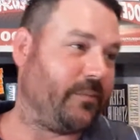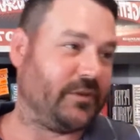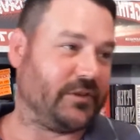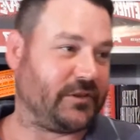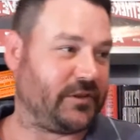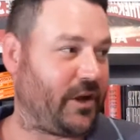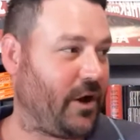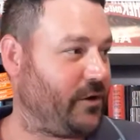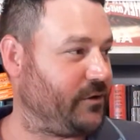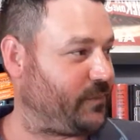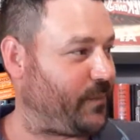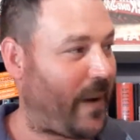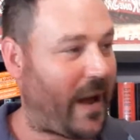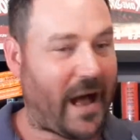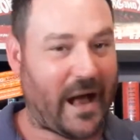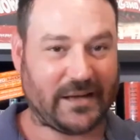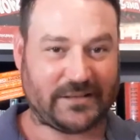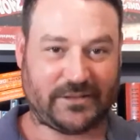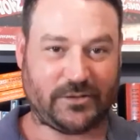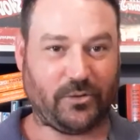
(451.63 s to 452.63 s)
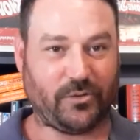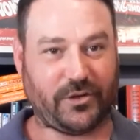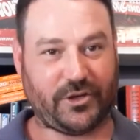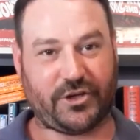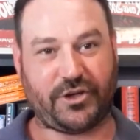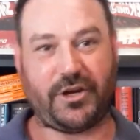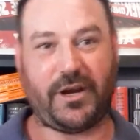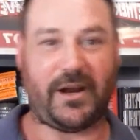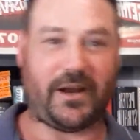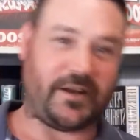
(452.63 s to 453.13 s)
just goes past all the
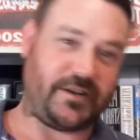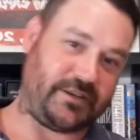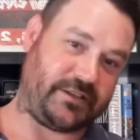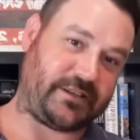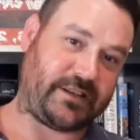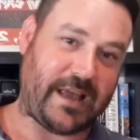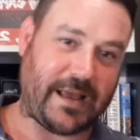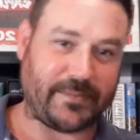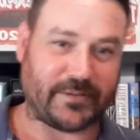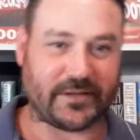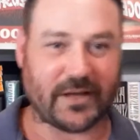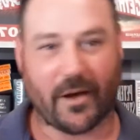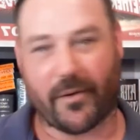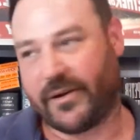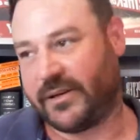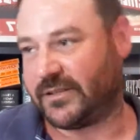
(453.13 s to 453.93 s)
shit and just keeps going.